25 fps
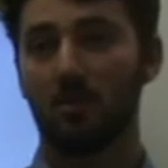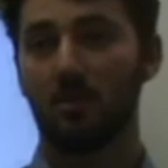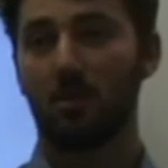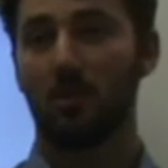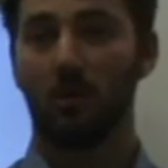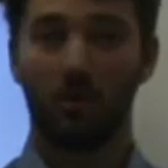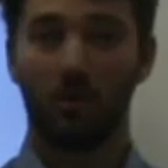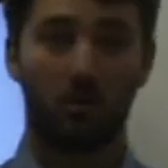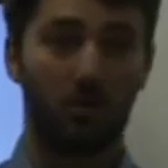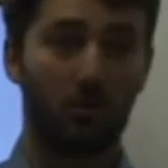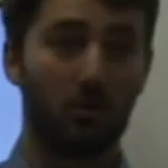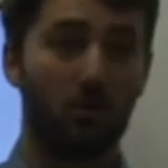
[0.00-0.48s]

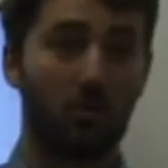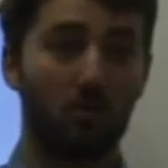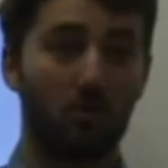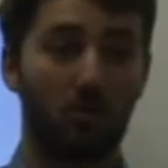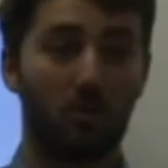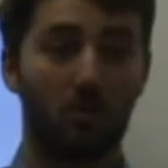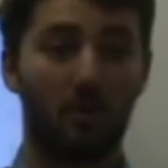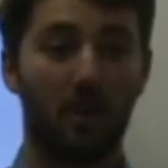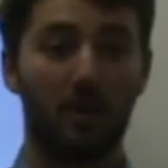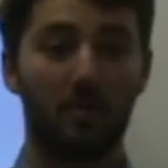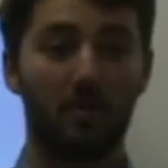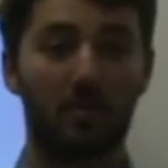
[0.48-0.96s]
on the
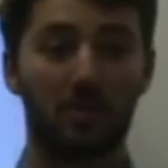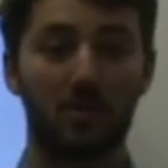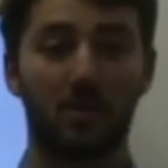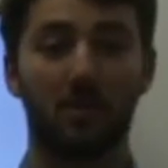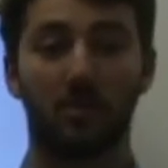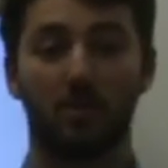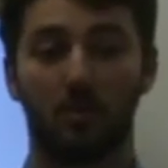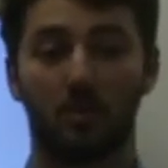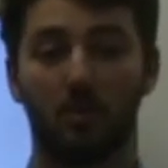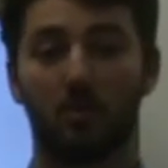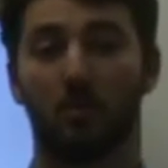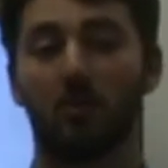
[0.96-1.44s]
normal web, so
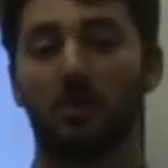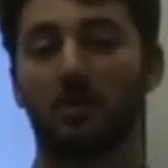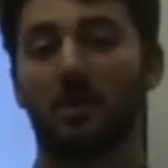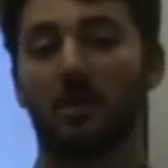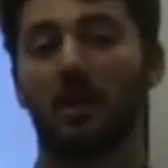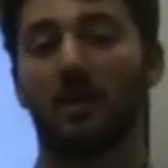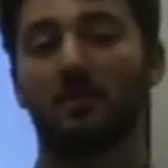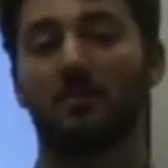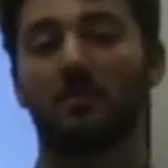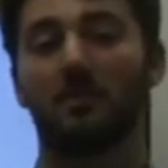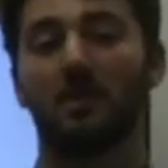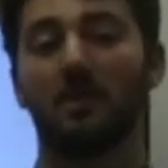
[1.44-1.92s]
you would
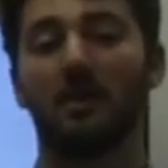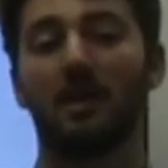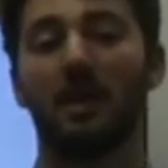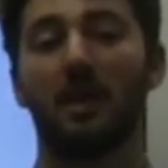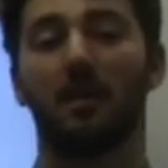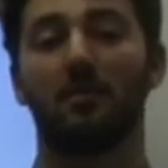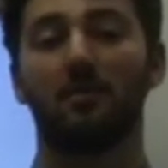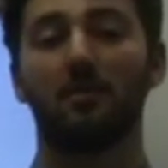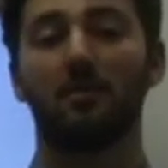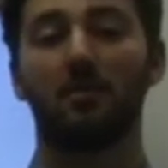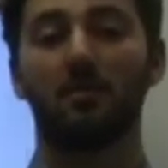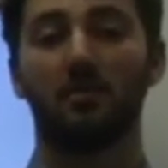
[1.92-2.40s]
have to be
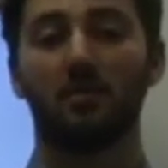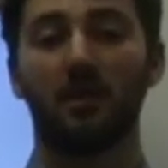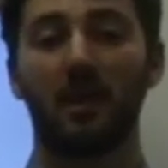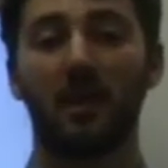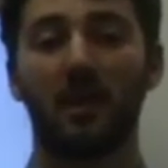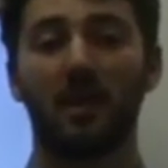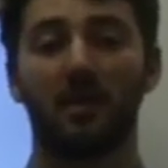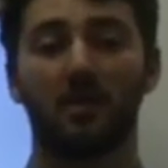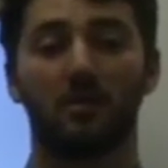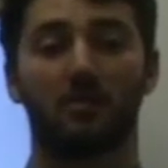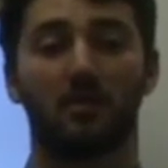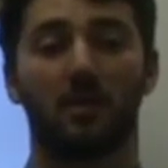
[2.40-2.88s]
careful with
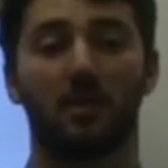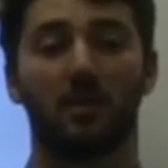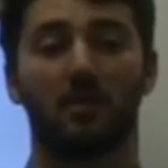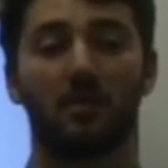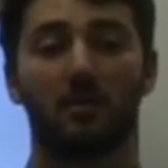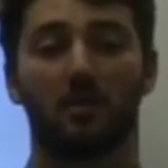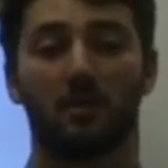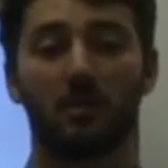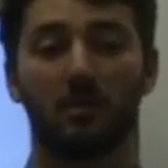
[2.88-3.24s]
that as well.